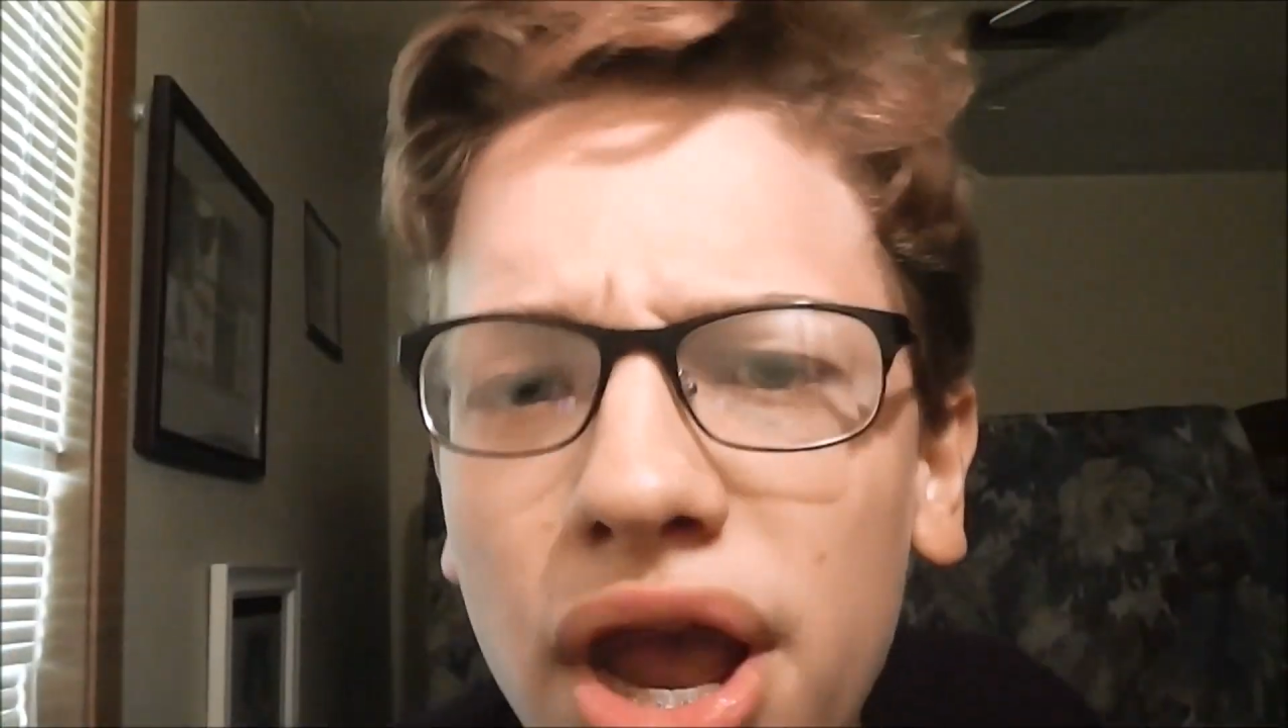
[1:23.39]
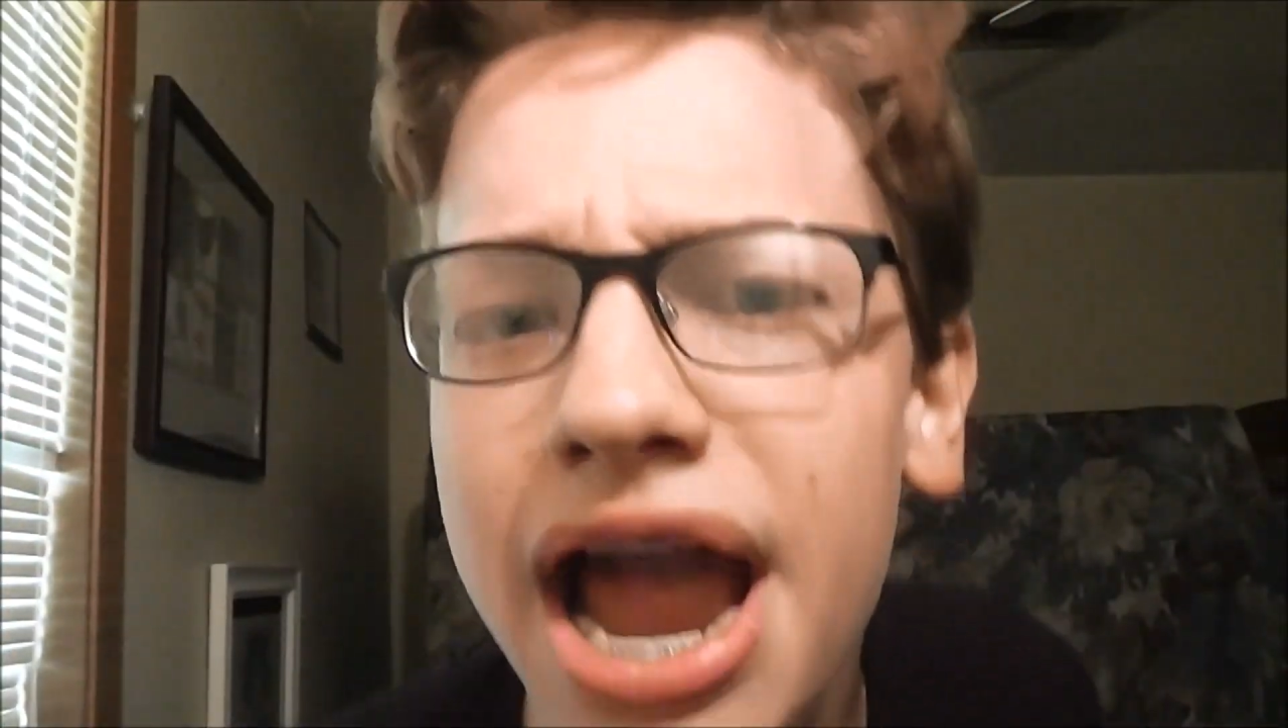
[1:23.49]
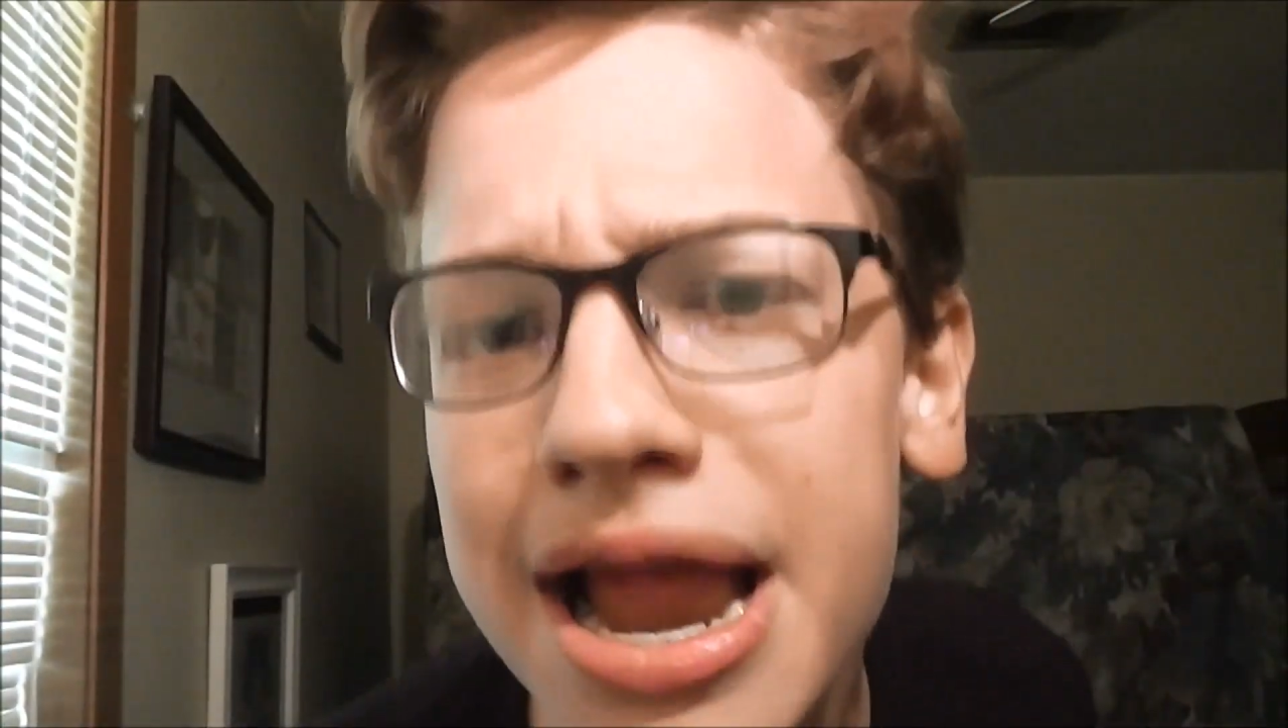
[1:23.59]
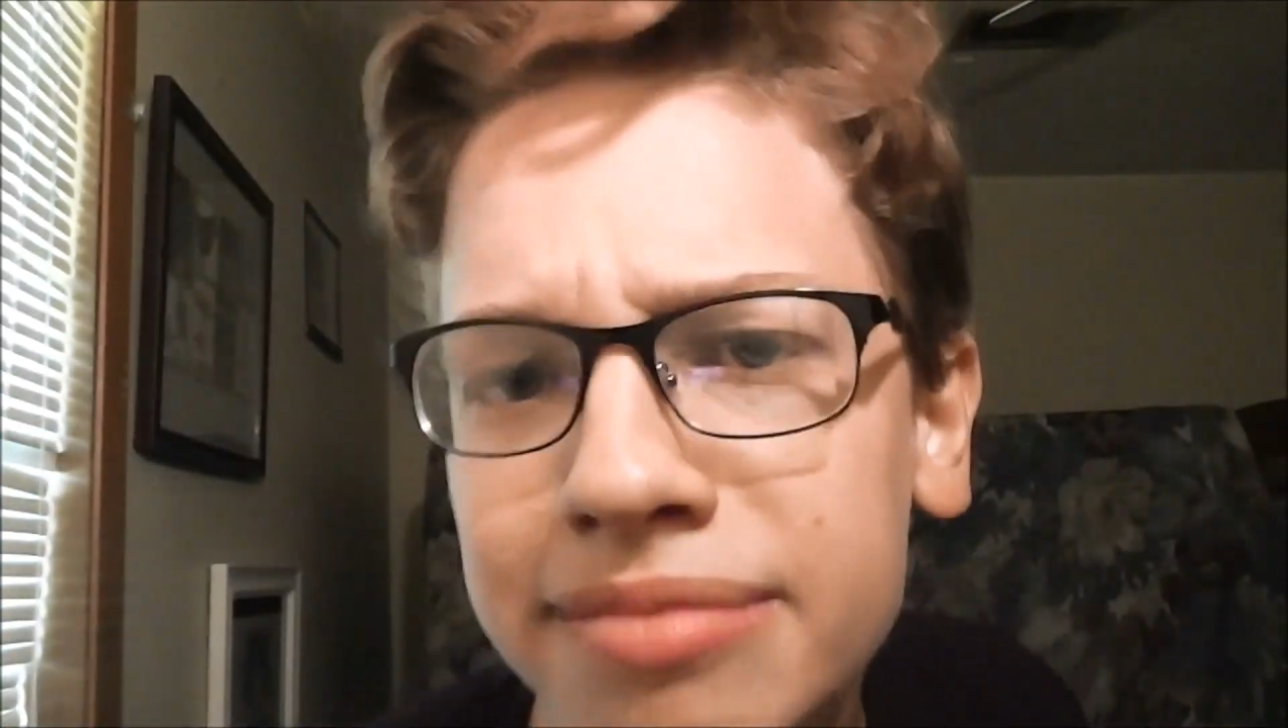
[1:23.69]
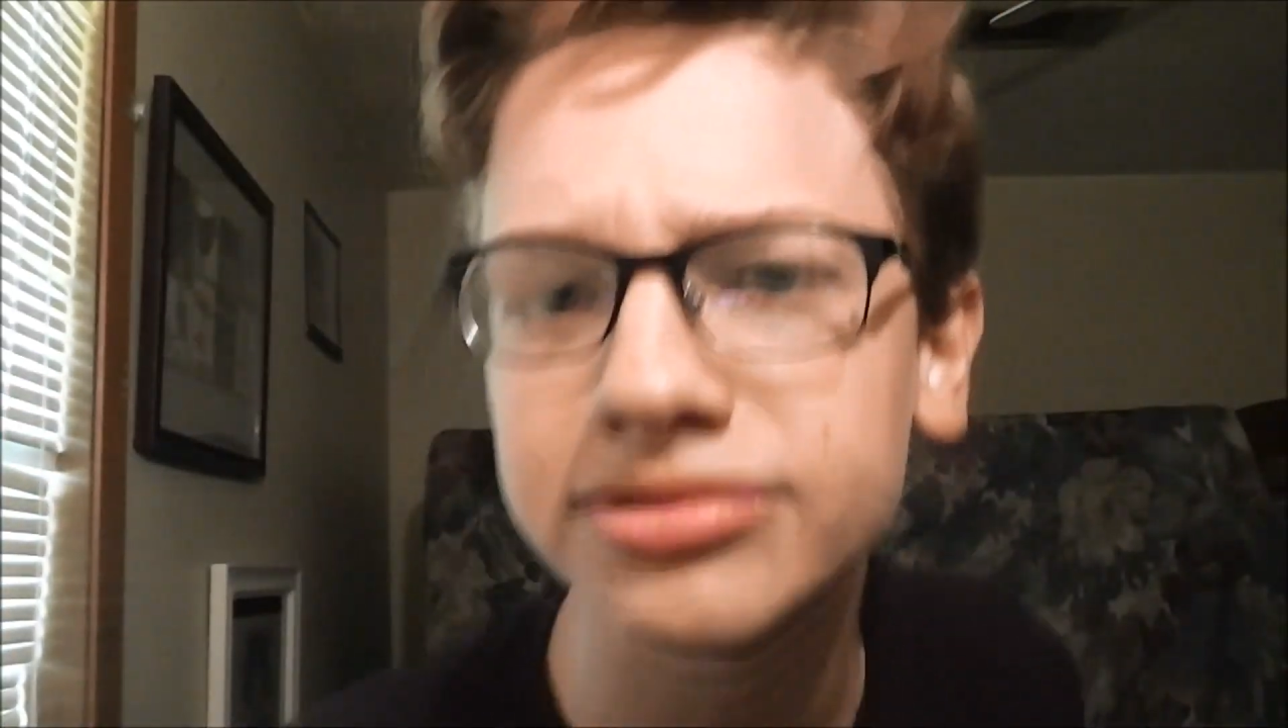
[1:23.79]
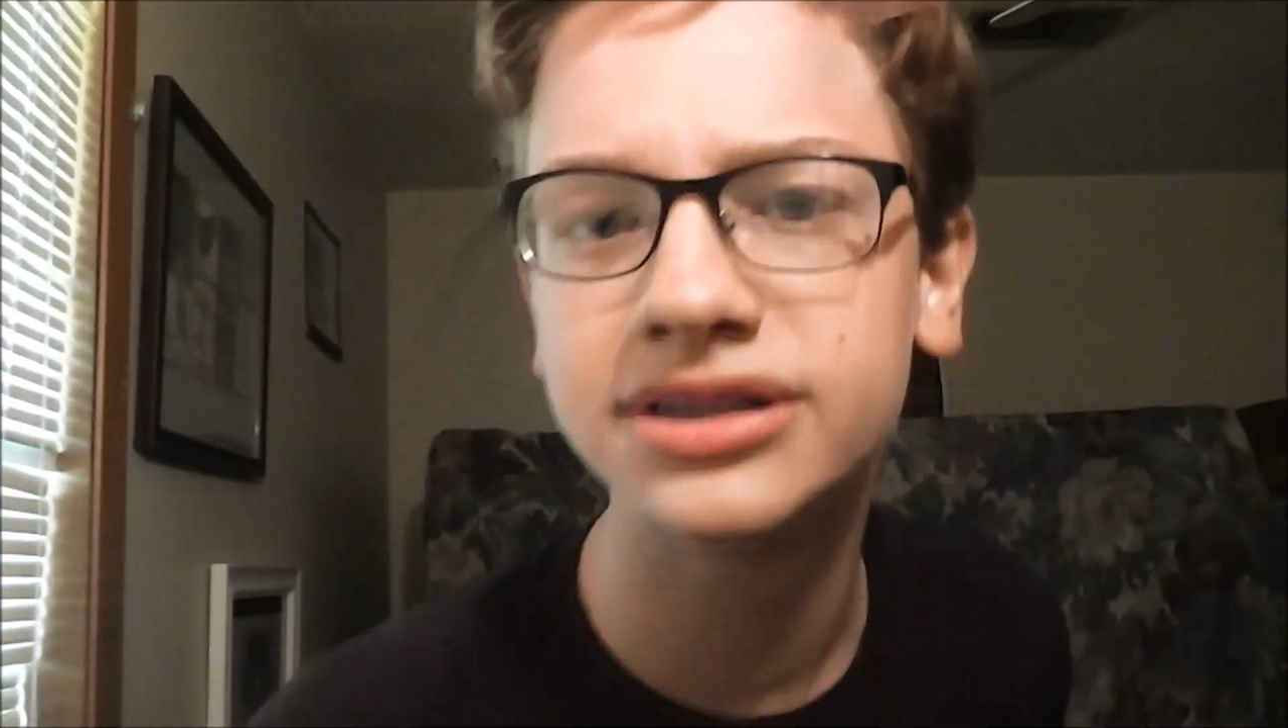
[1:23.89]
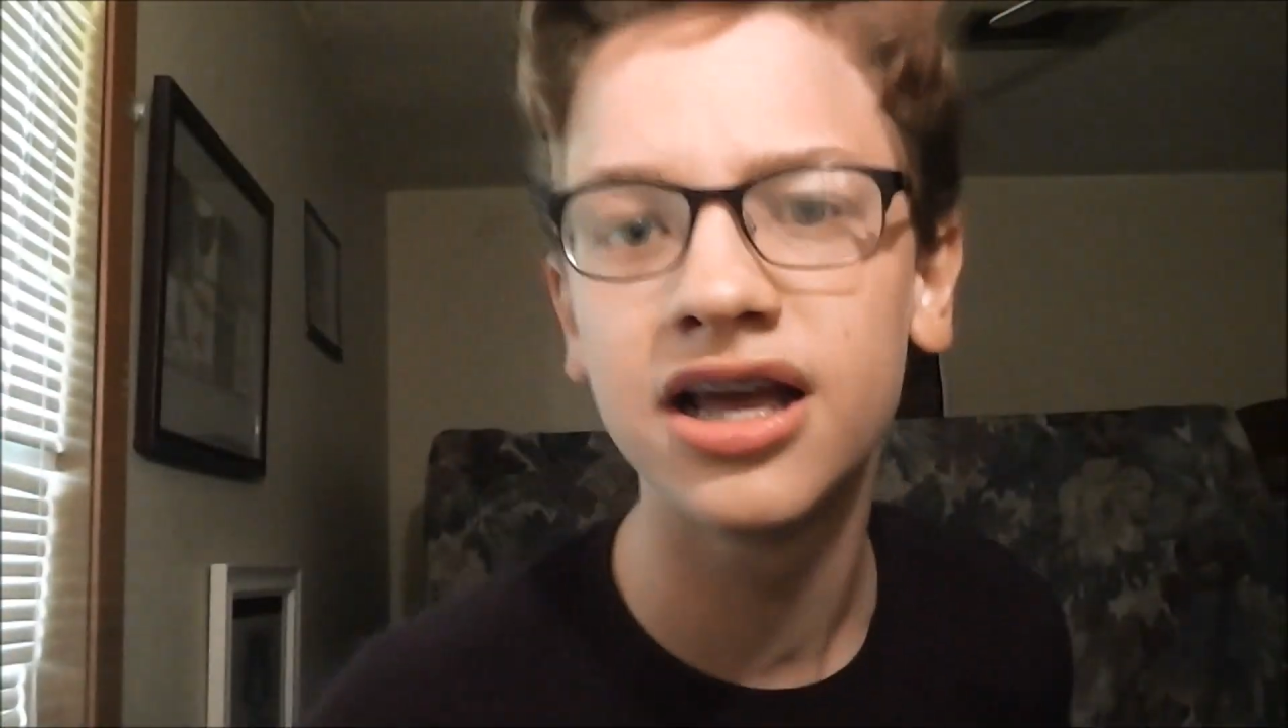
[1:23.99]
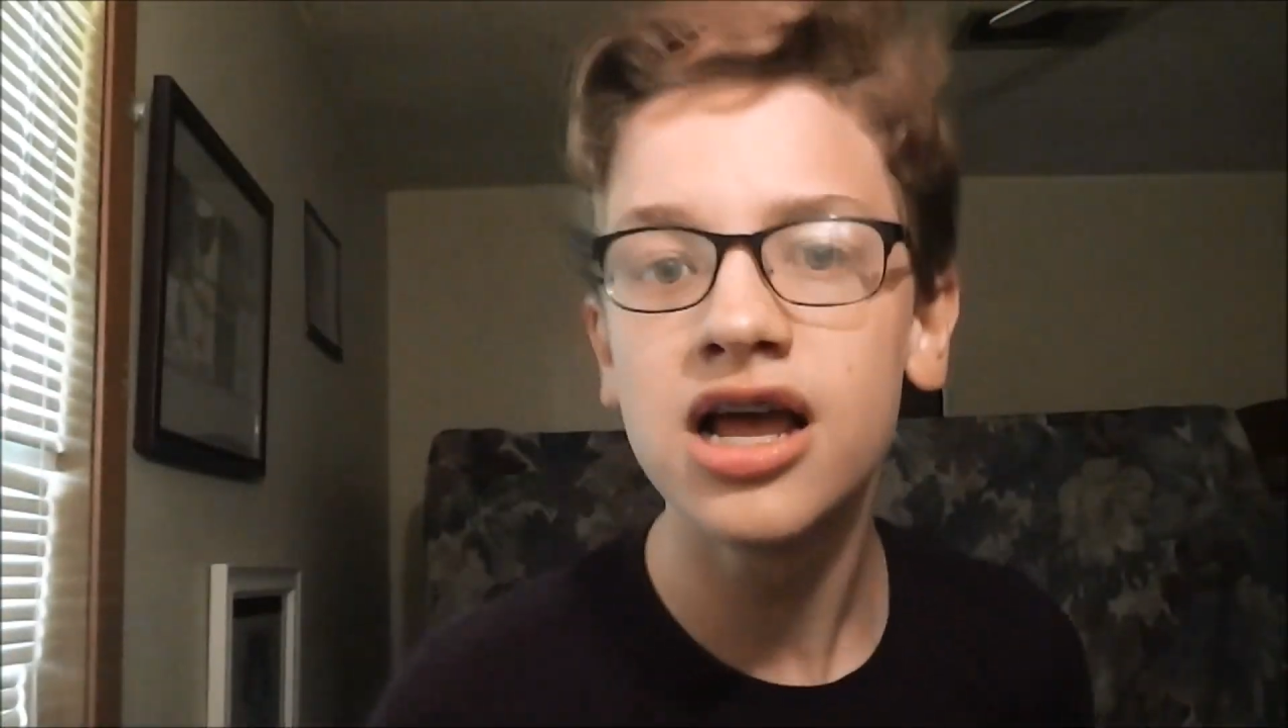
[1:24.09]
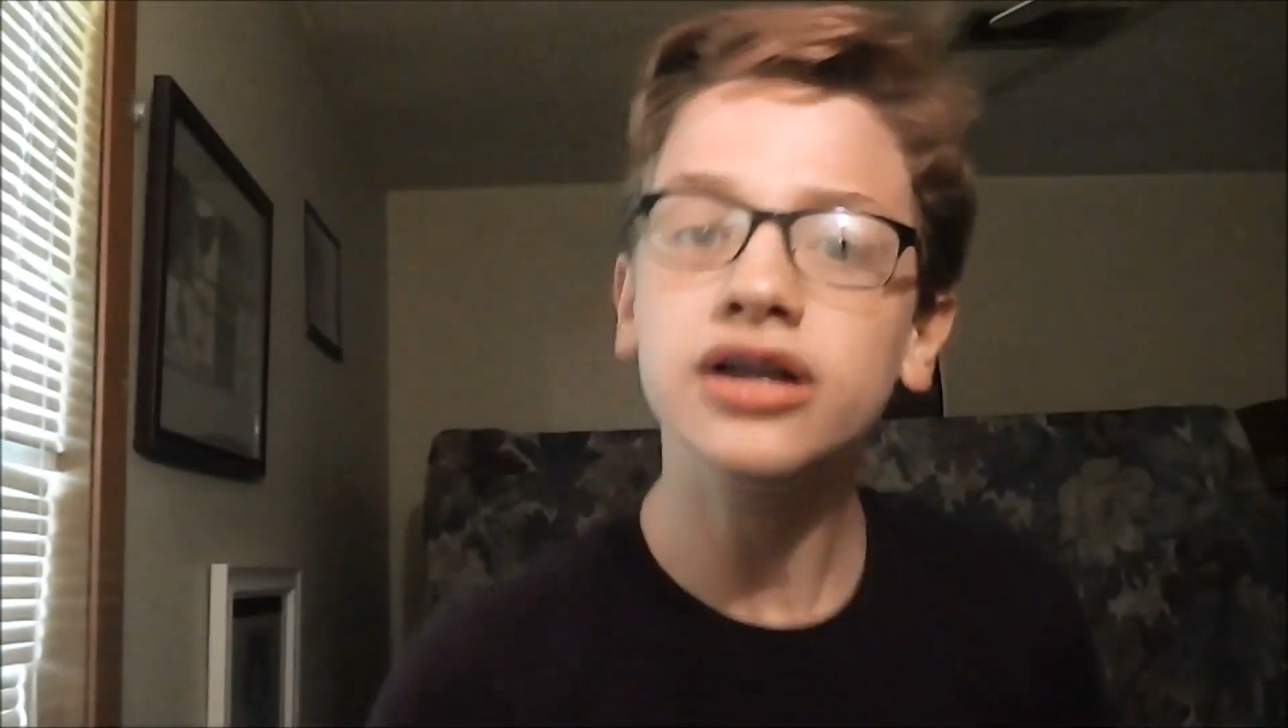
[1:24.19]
games!